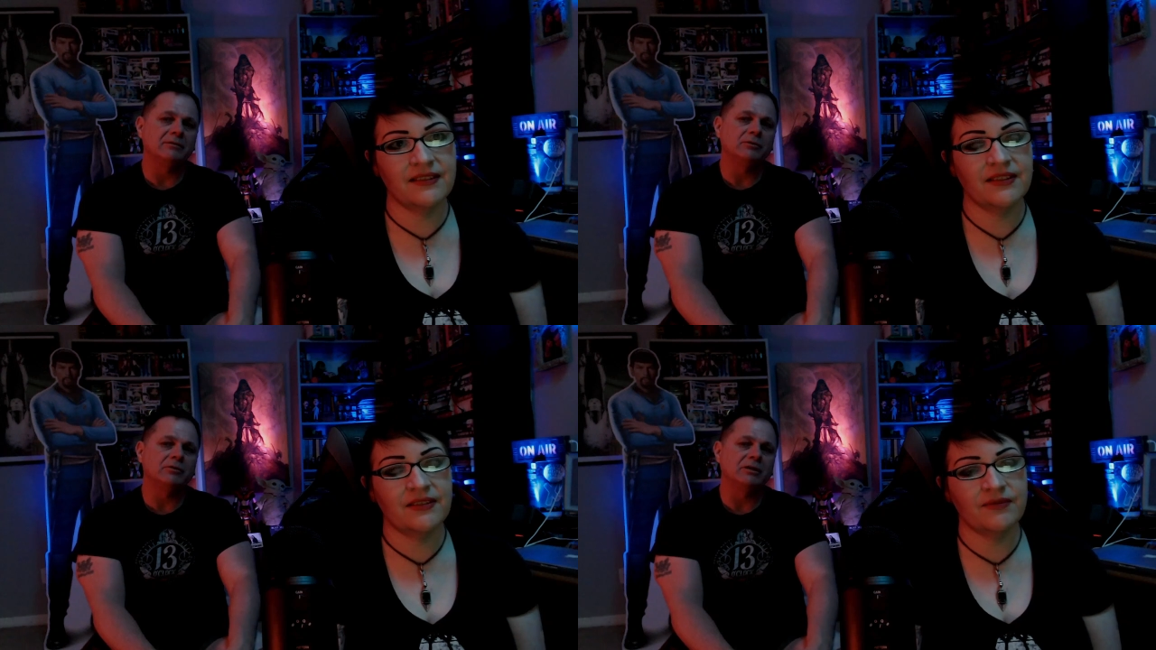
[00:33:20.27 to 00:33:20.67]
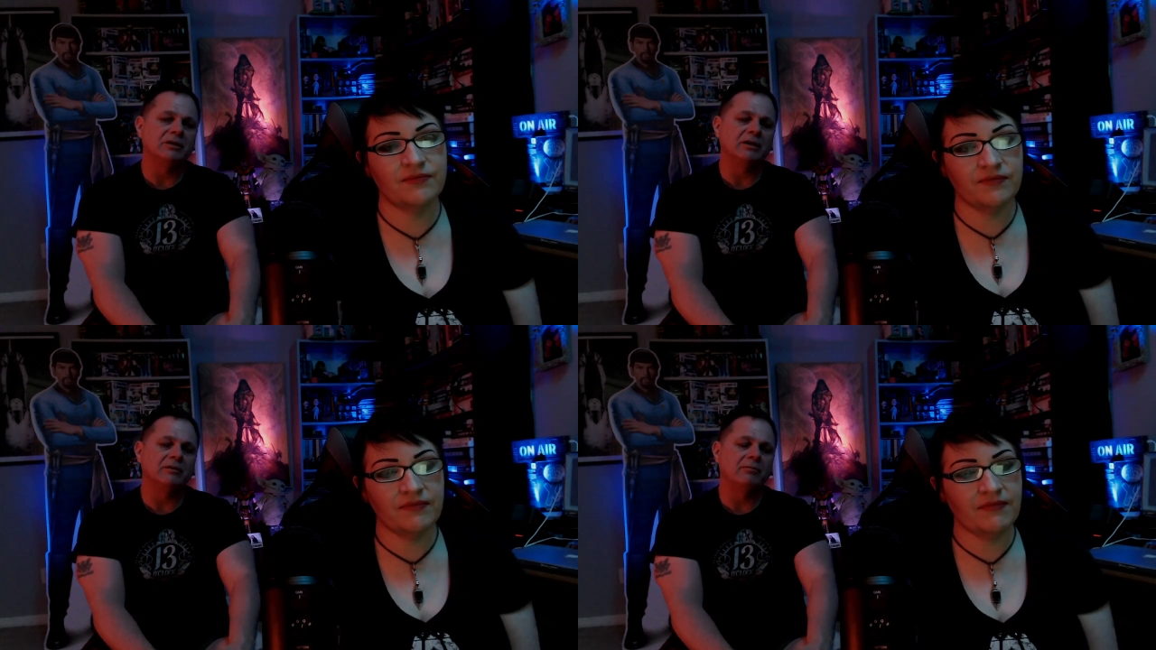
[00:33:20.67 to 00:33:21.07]
Speaker 1: you could
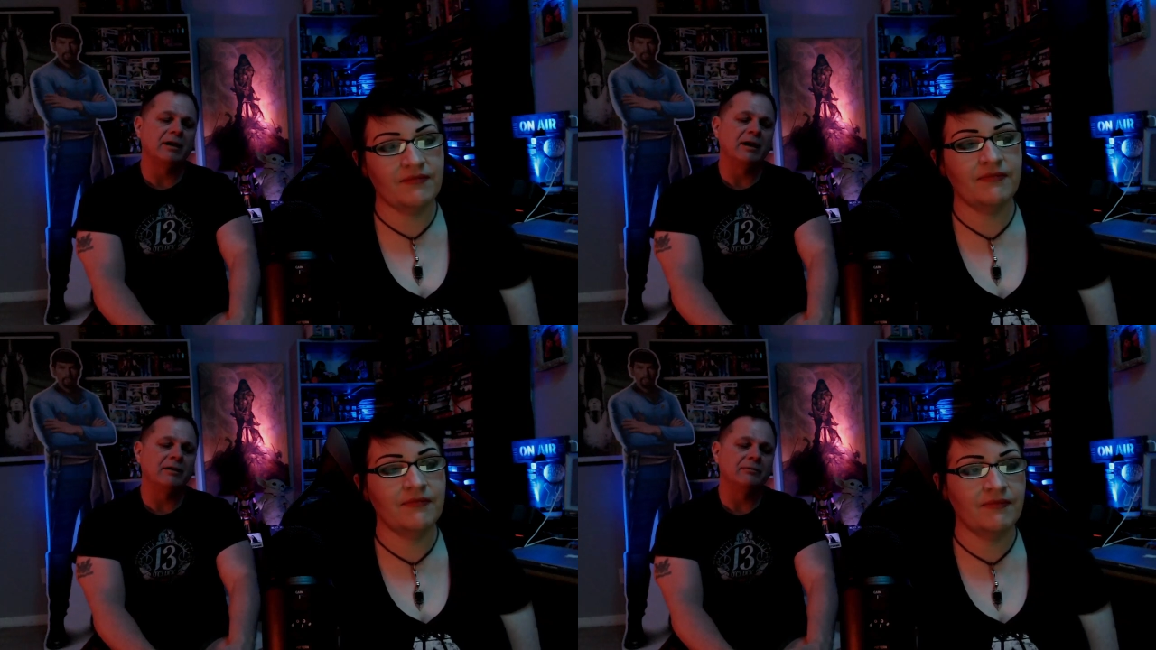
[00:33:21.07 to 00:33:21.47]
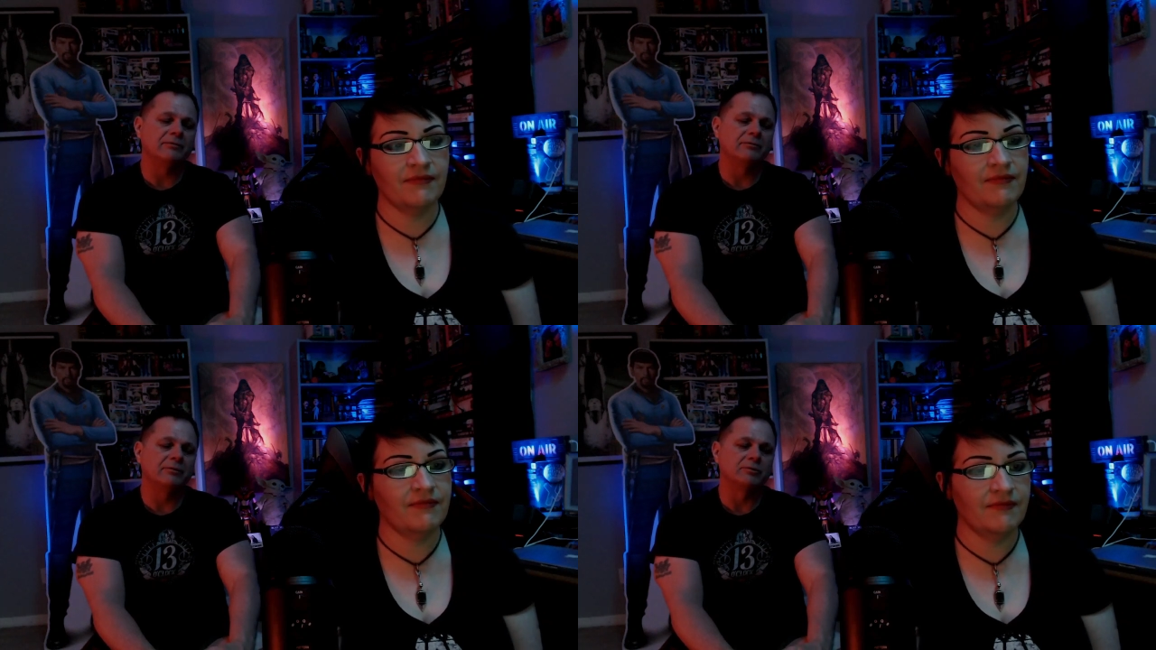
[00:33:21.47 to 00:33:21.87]
get
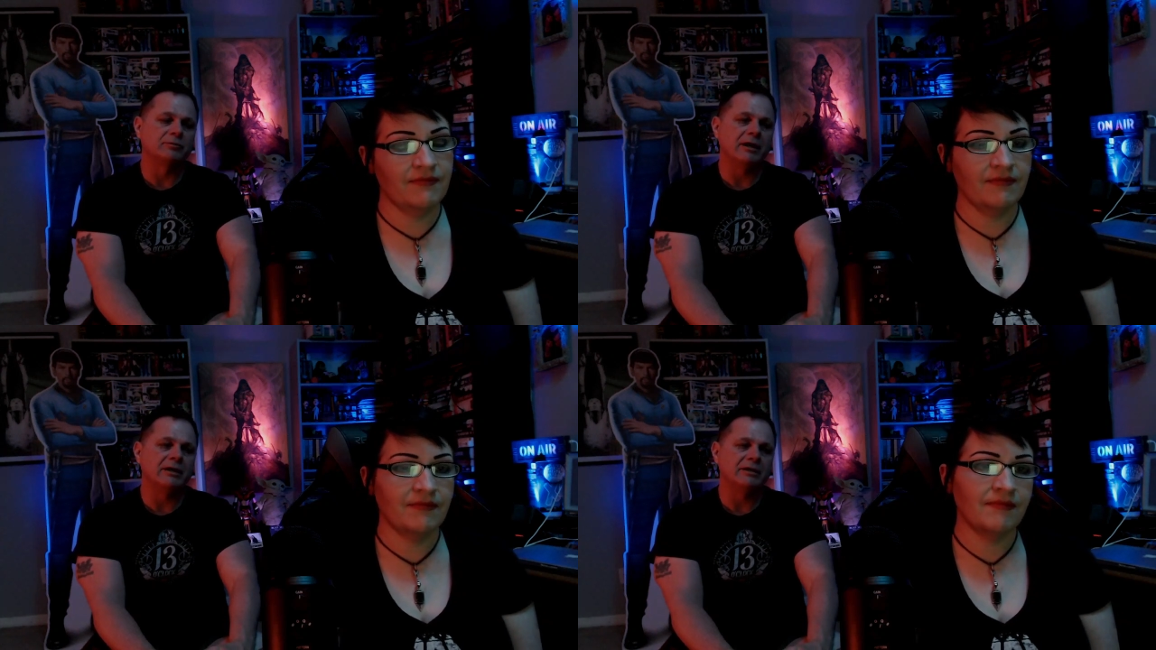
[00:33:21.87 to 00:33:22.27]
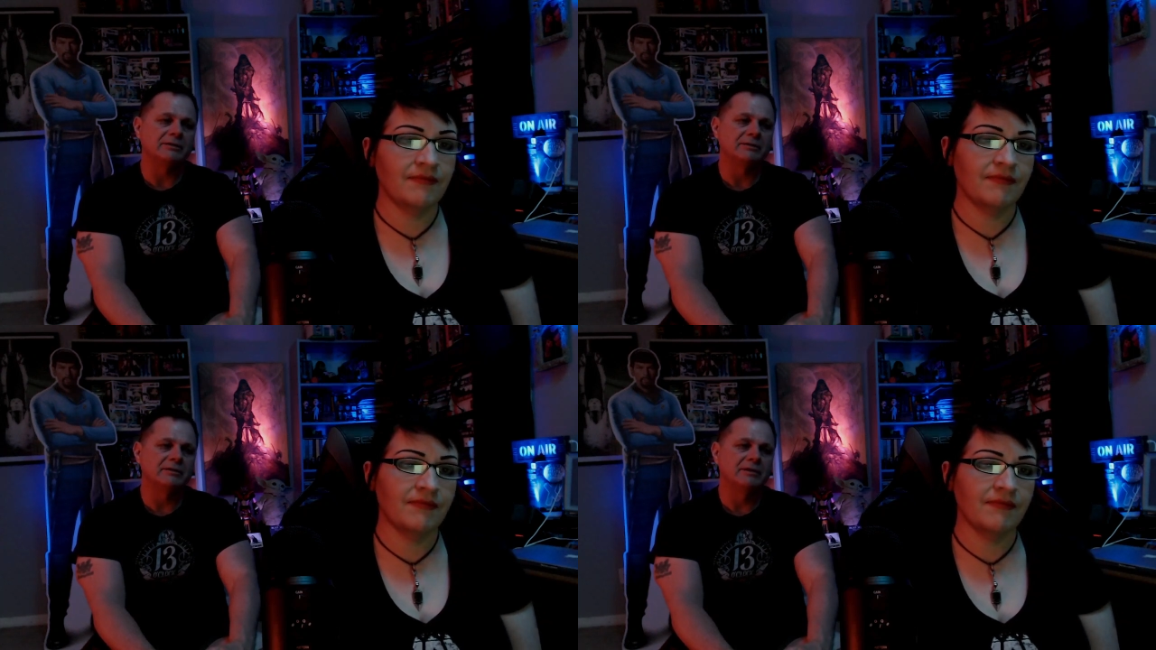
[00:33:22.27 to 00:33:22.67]
around those
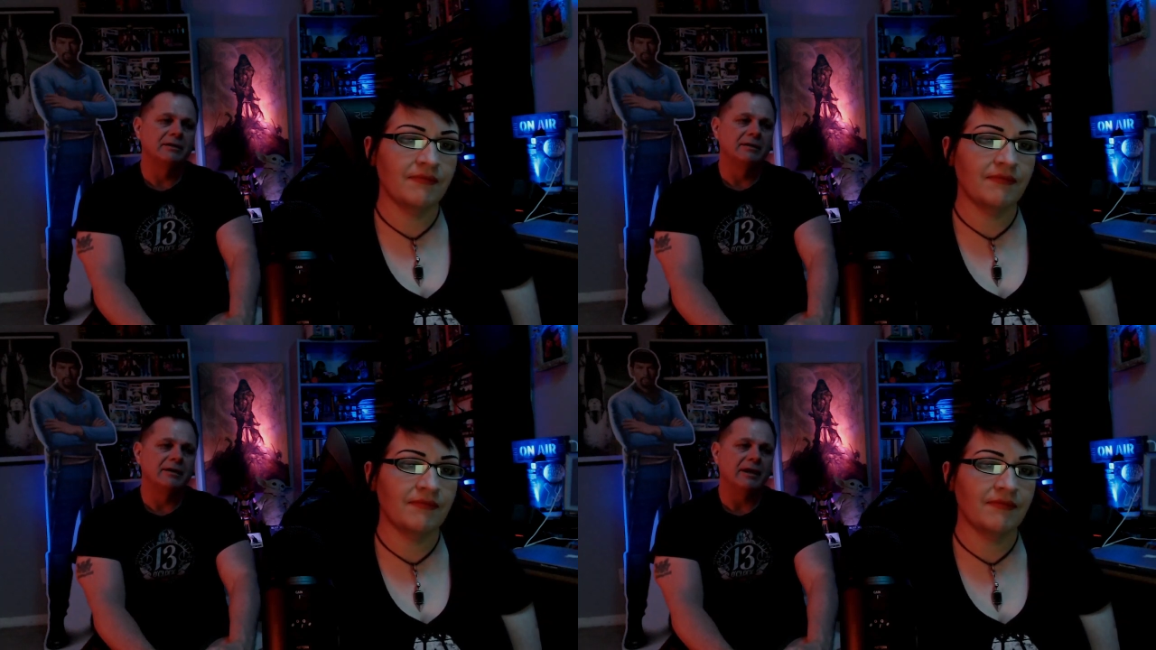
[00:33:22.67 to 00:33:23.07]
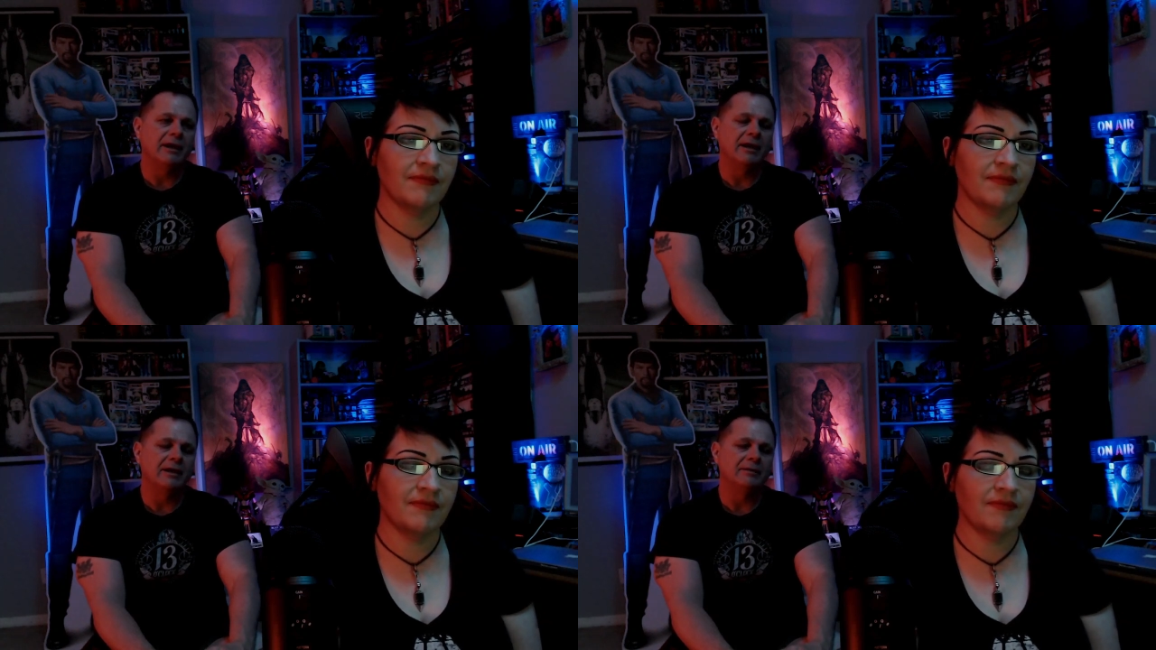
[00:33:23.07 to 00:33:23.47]
ratings,
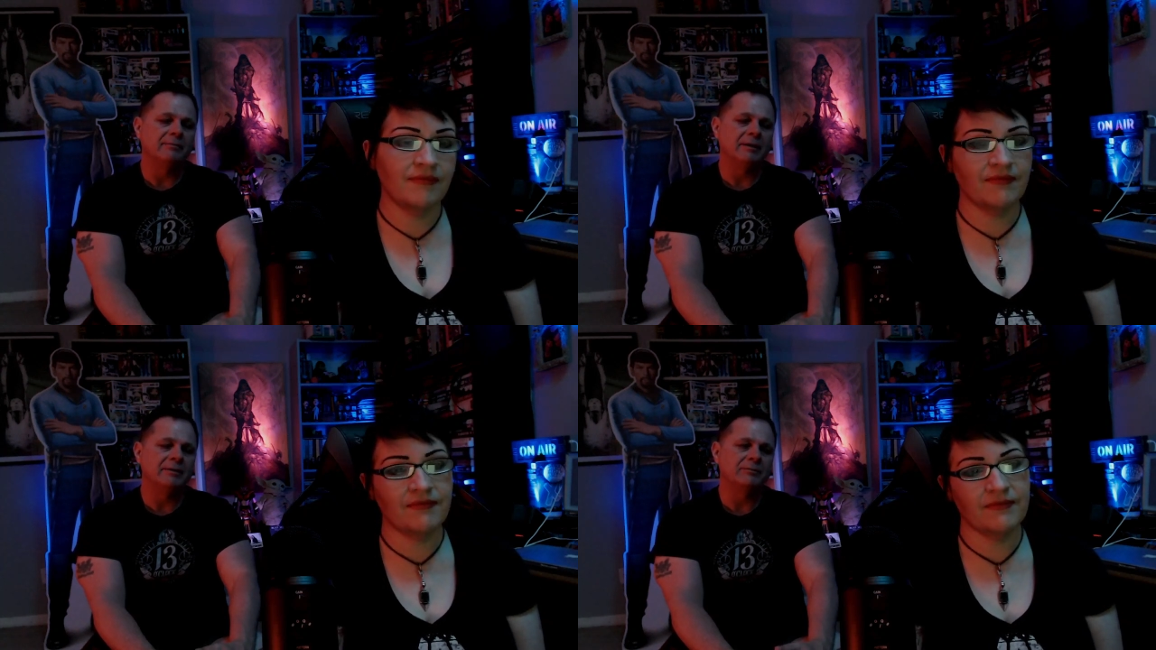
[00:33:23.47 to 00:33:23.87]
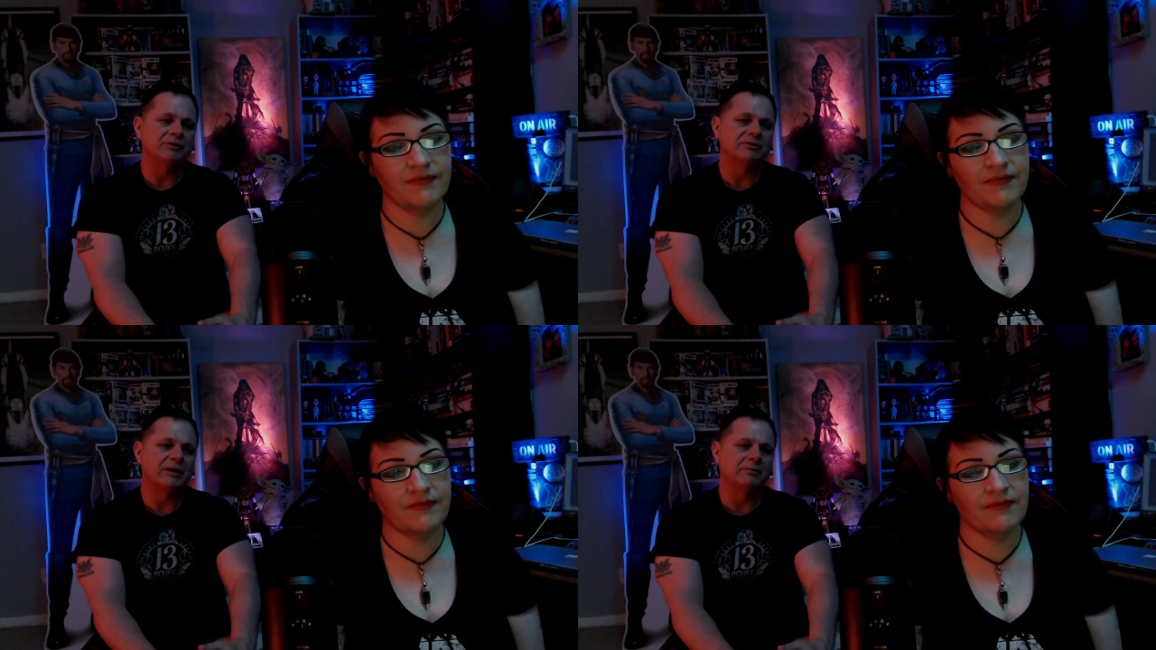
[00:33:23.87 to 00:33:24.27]
and maybe I'm
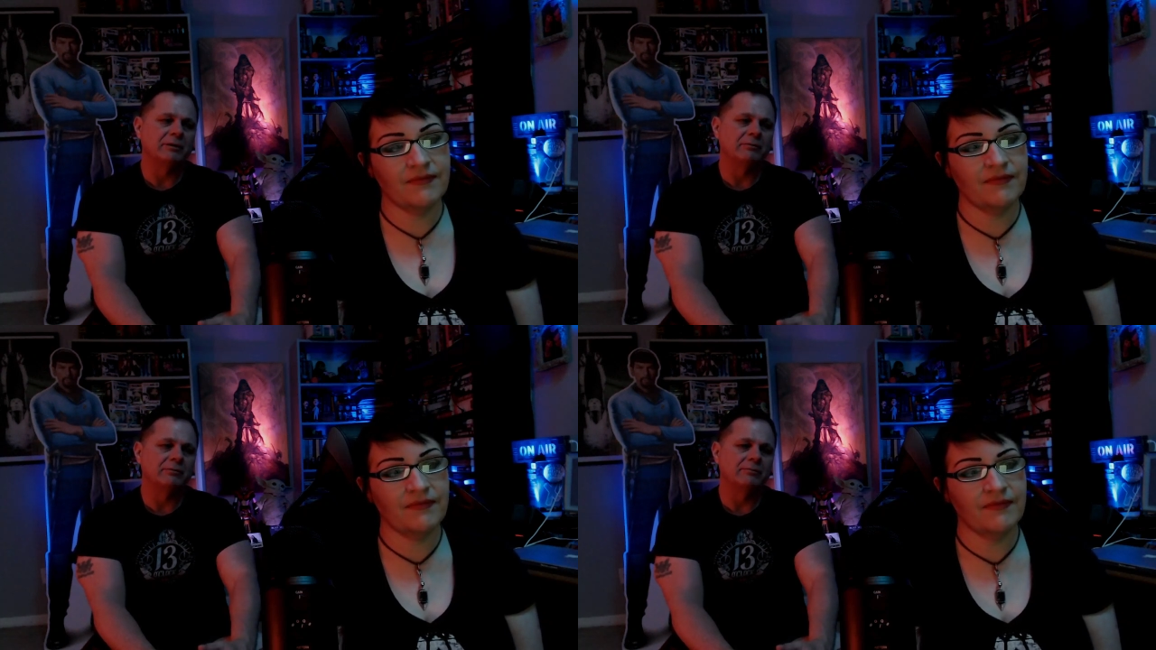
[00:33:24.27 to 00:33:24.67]
just not really